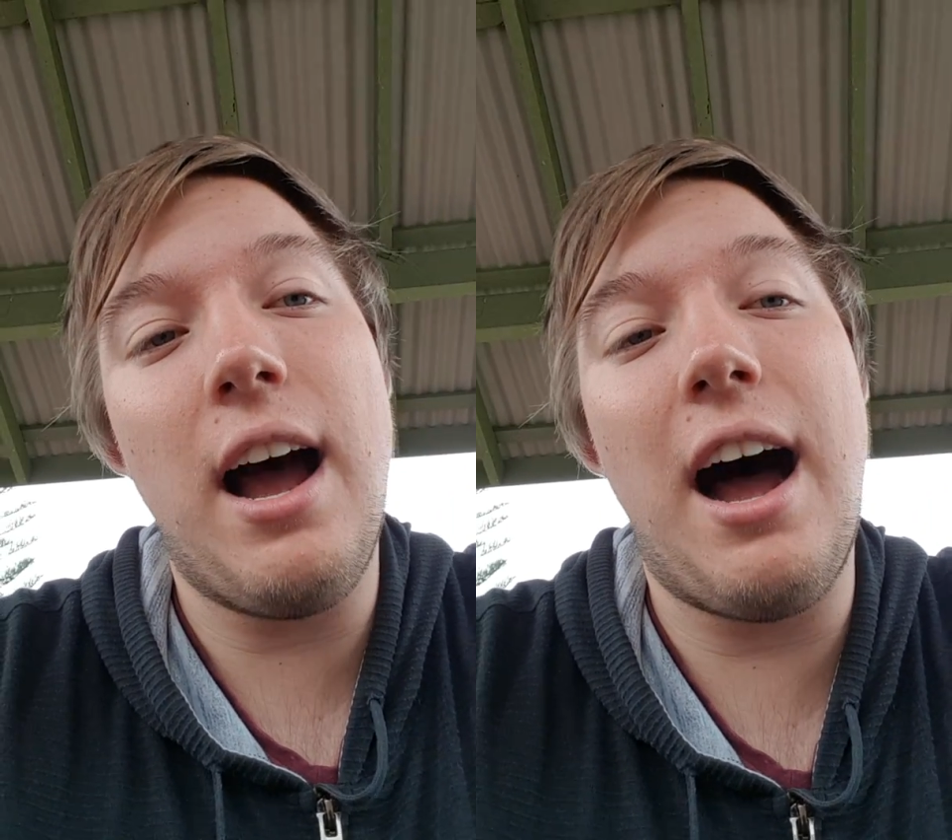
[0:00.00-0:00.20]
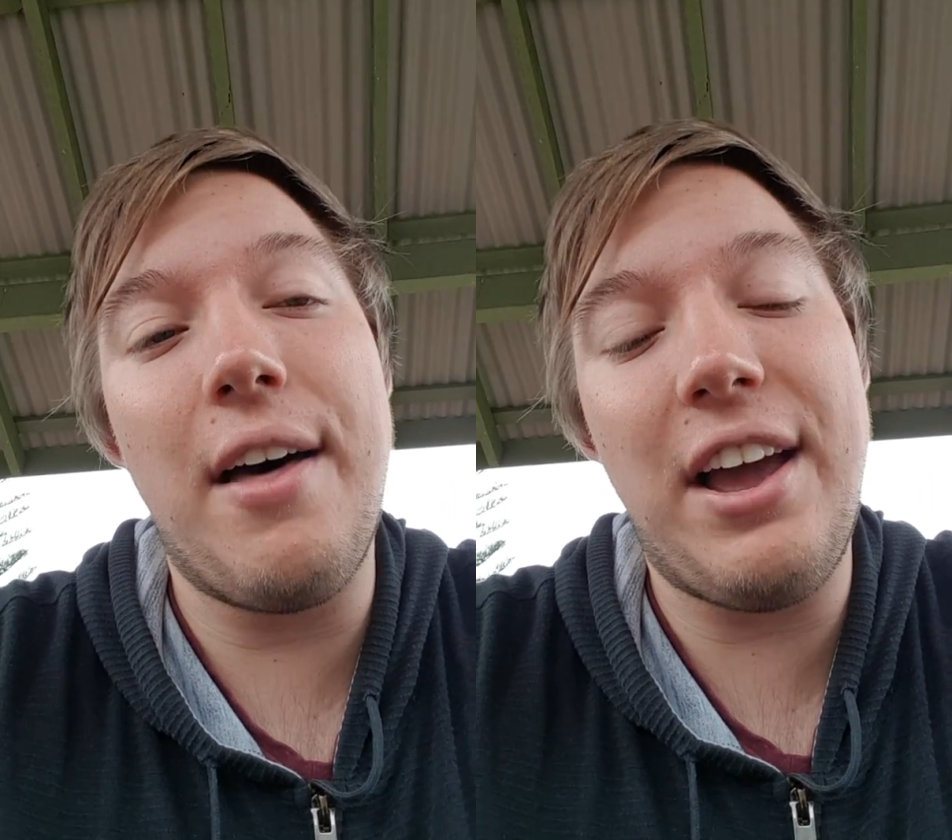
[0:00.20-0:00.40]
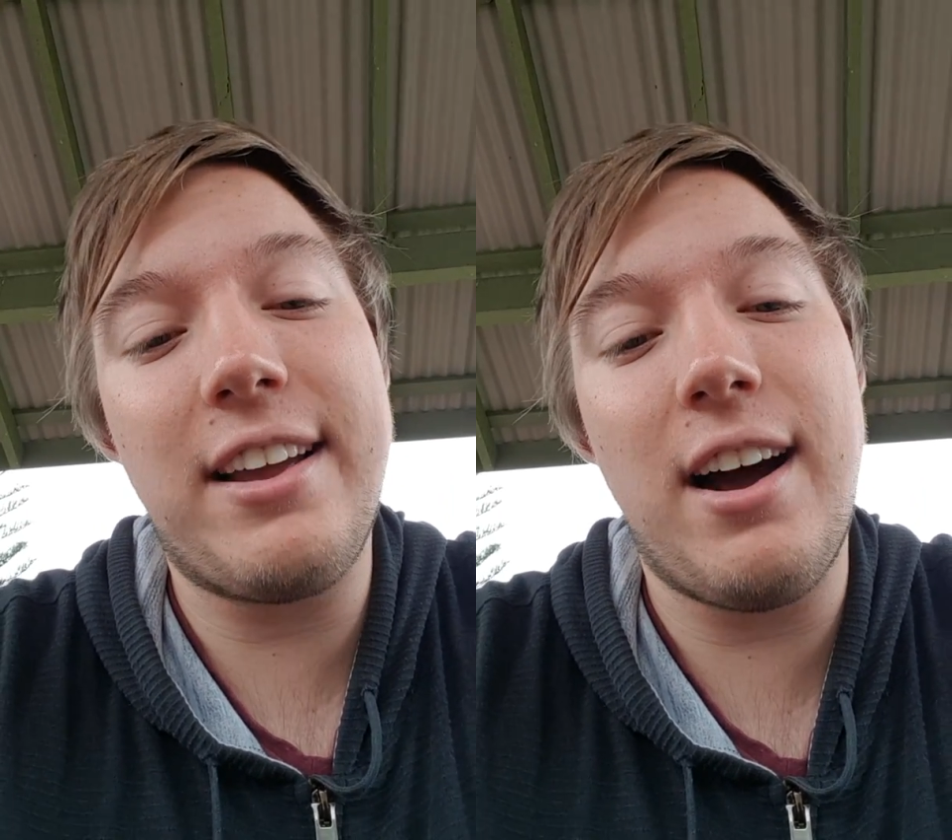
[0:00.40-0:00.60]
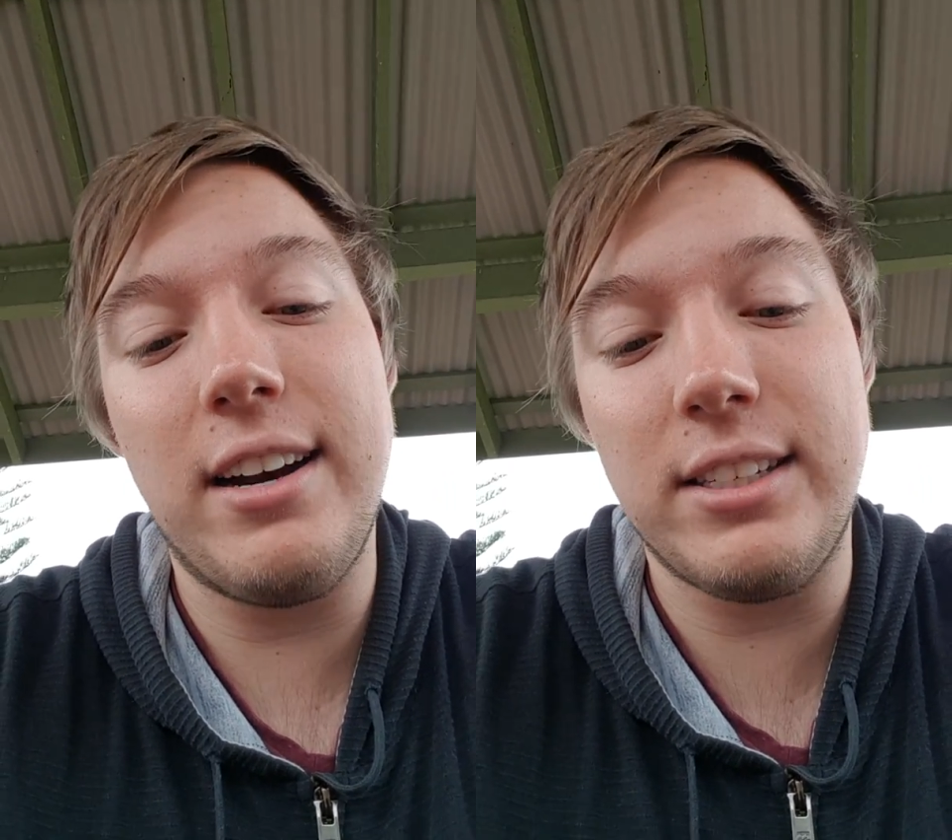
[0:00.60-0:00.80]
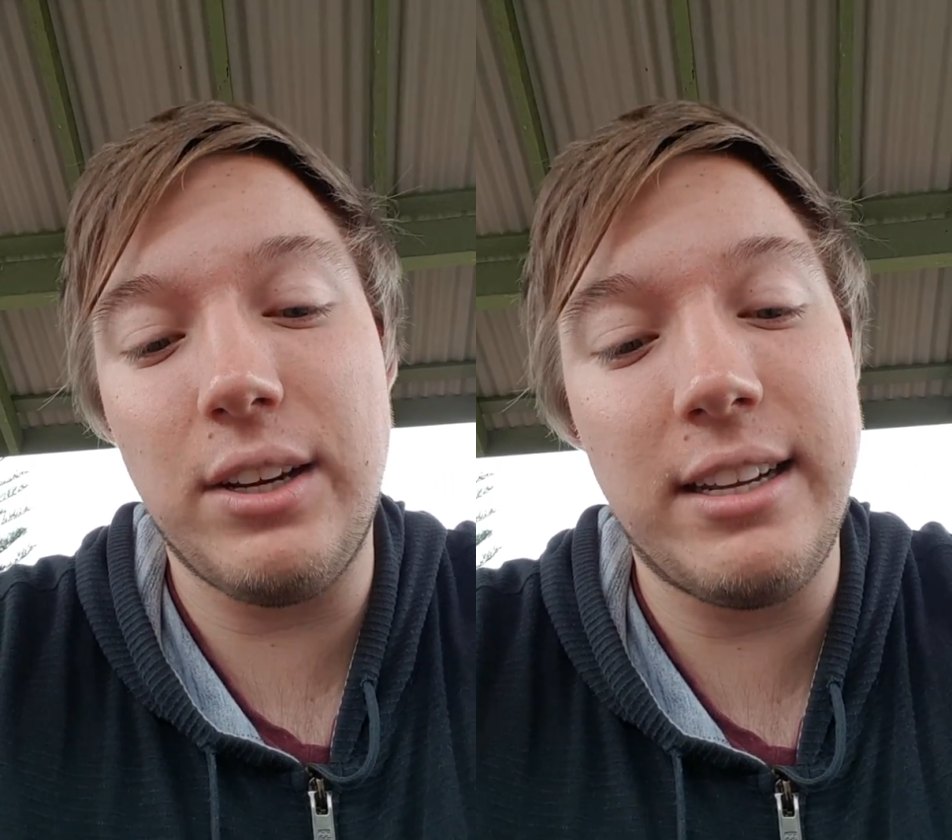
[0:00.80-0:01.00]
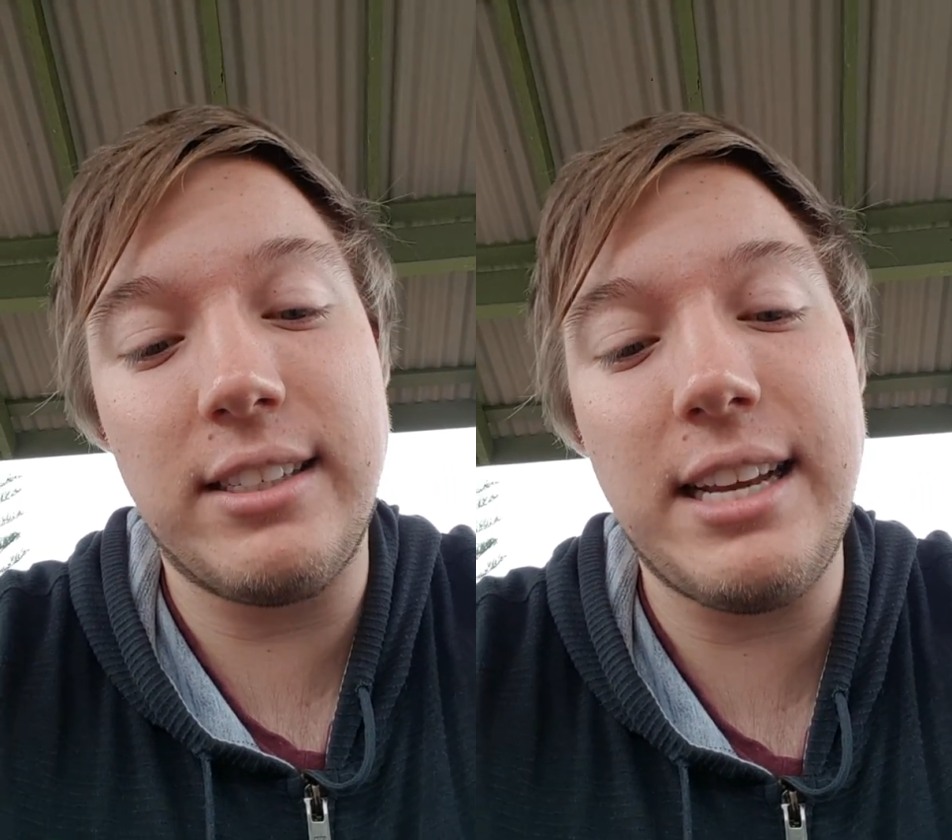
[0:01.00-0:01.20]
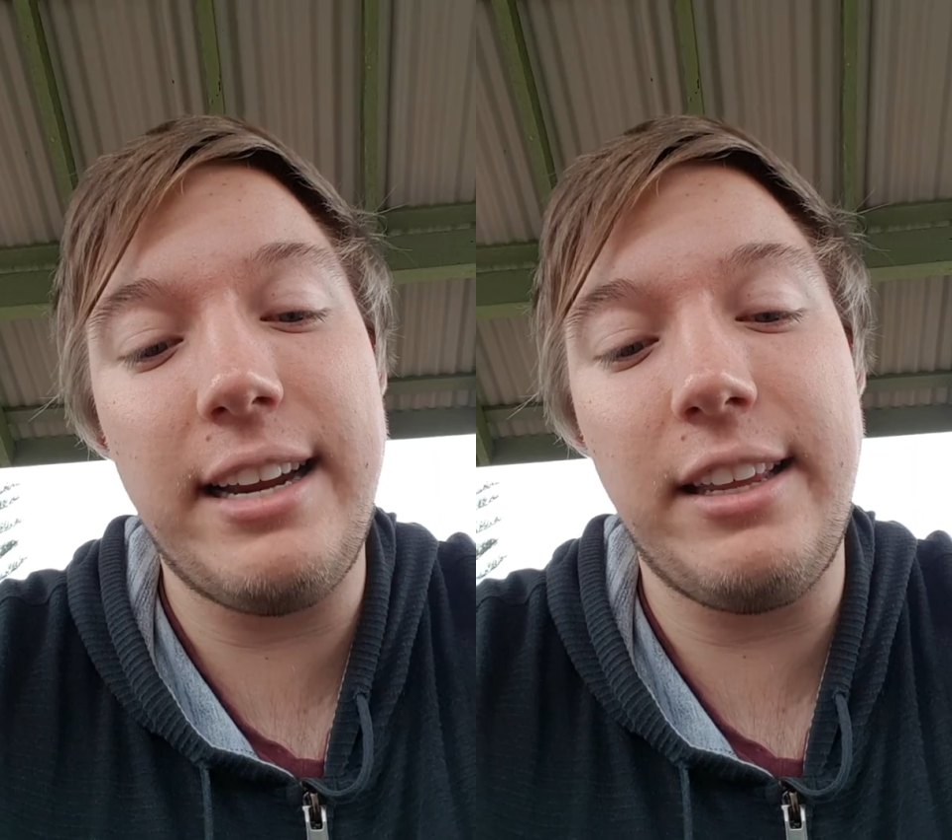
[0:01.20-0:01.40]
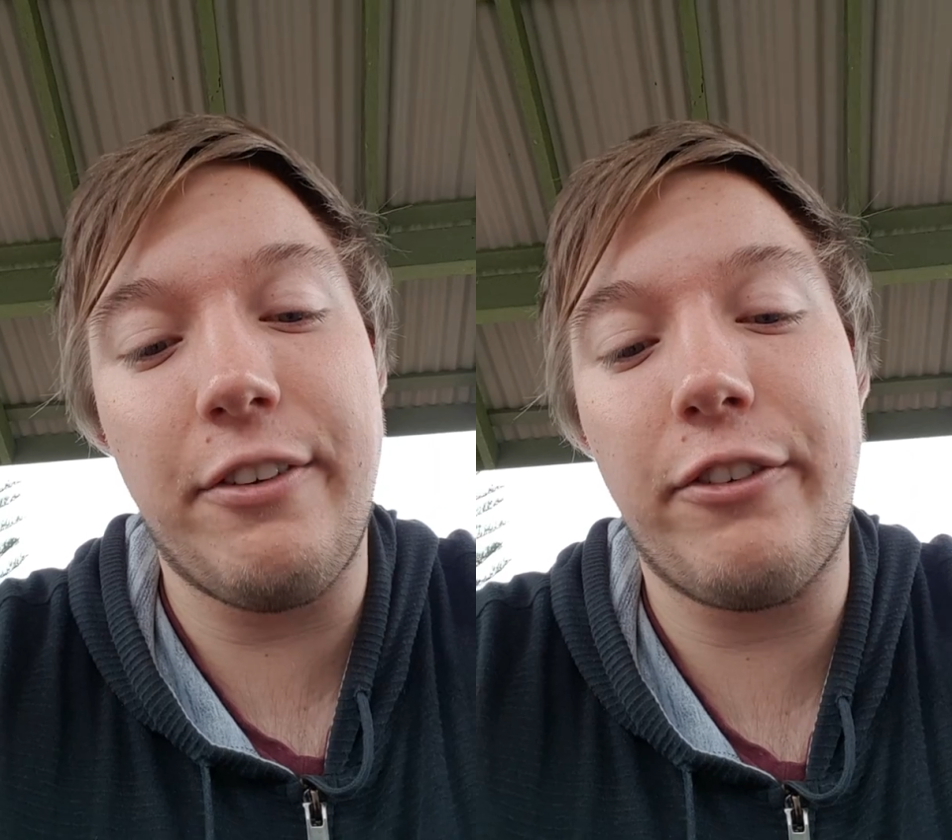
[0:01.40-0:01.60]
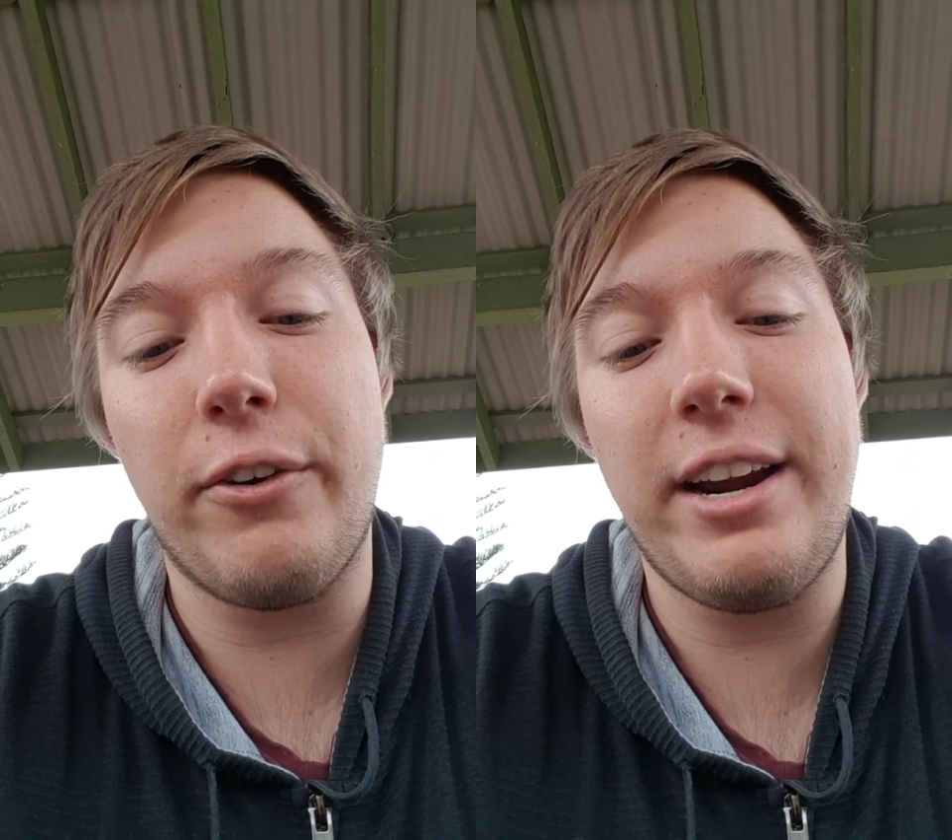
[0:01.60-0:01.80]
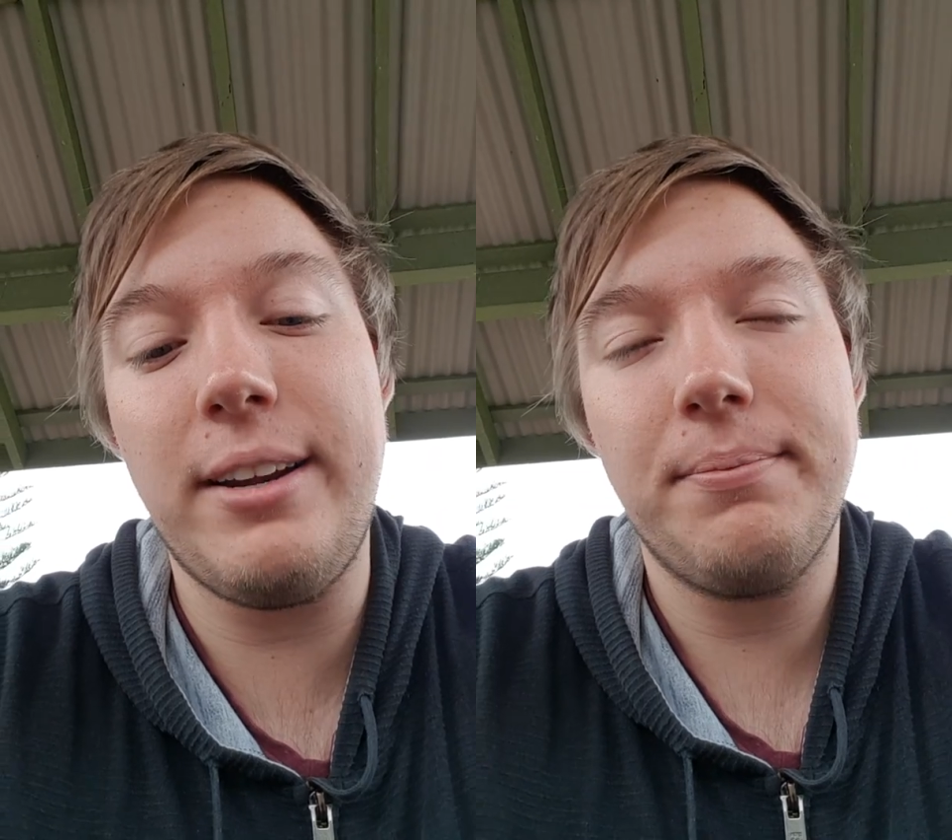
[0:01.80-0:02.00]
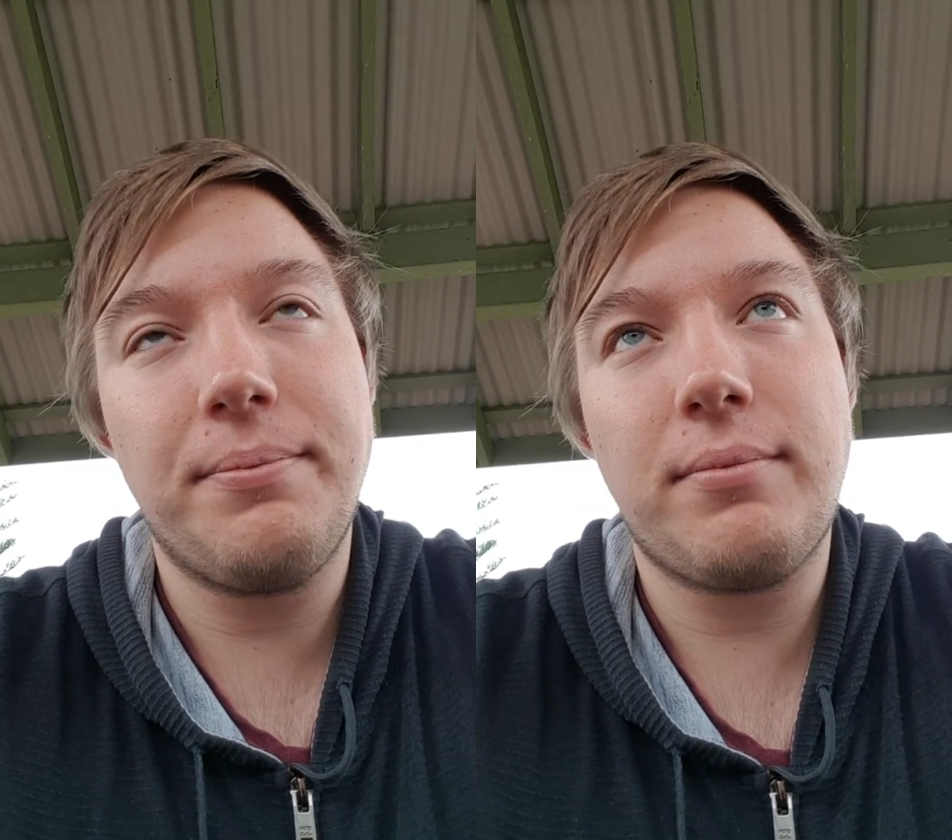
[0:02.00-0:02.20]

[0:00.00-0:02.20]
That card is insanely free.